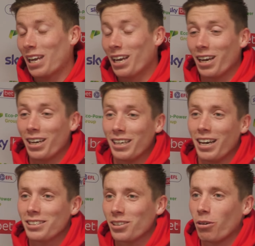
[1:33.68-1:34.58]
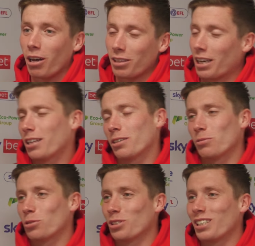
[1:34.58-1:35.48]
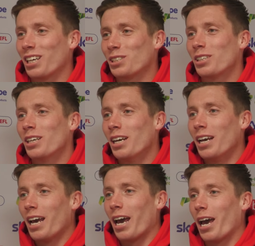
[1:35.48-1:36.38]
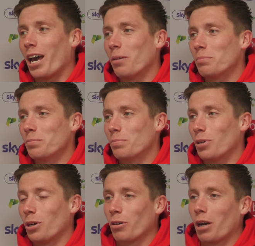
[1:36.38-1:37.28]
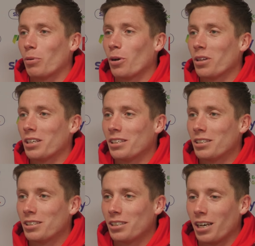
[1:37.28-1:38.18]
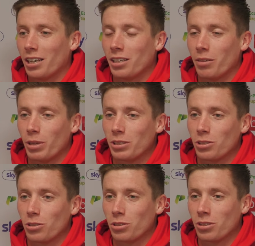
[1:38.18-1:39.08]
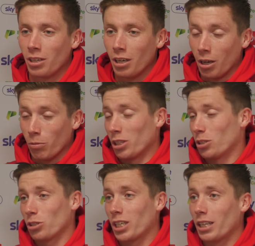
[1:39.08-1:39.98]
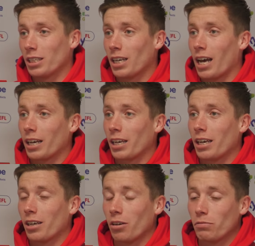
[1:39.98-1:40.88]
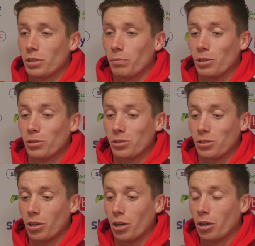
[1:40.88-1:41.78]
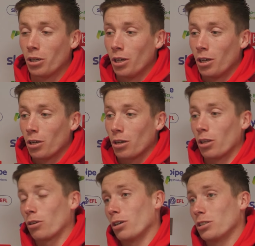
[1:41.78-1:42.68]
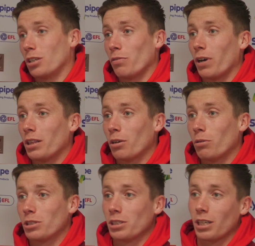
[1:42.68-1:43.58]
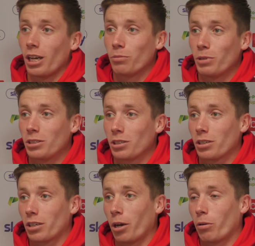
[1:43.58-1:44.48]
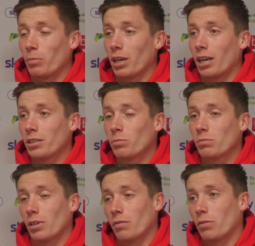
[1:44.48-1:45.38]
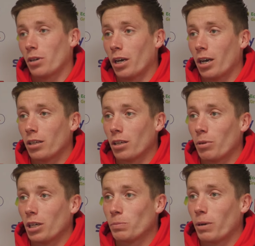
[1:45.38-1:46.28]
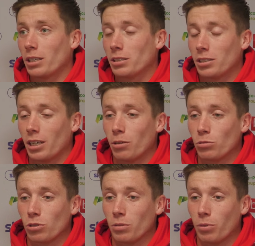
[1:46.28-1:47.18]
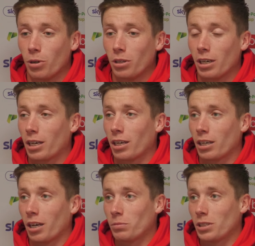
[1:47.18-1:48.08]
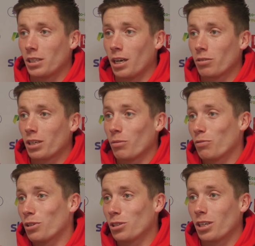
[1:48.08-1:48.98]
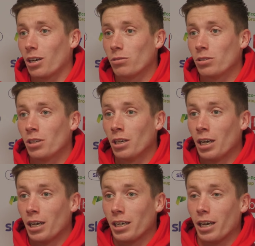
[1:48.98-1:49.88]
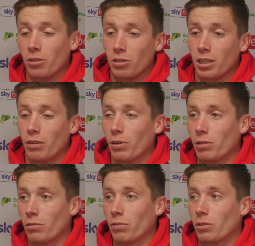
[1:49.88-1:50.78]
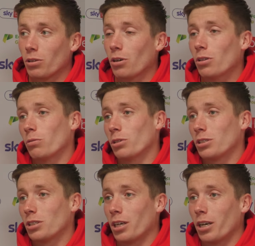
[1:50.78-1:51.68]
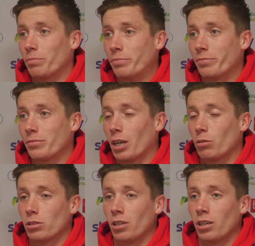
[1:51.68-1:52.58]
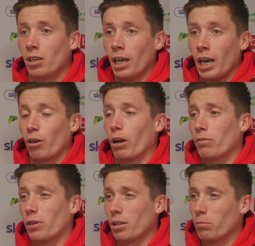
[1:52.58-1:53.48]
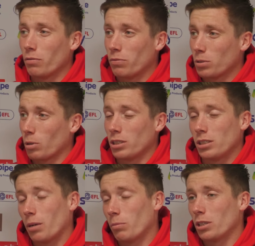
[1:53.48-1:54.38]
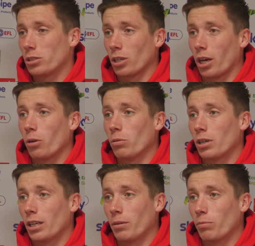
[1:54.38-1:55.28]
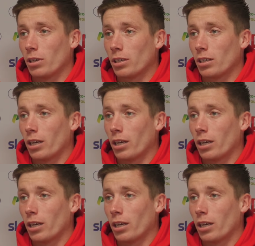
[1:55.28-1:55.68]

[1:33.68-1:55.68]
I think it was just Stez put a great ball in, and yeah, I managed to just hit the target. Obviously Bill's sort of gone across the defender, which has allowed me to go in behind him, have a bit of space, and yeah, it was just important. I kept it down, kept the finish down, and yeah, luckily I found the corner, which it was a great feeling, with especially 10 minutes to go, and then we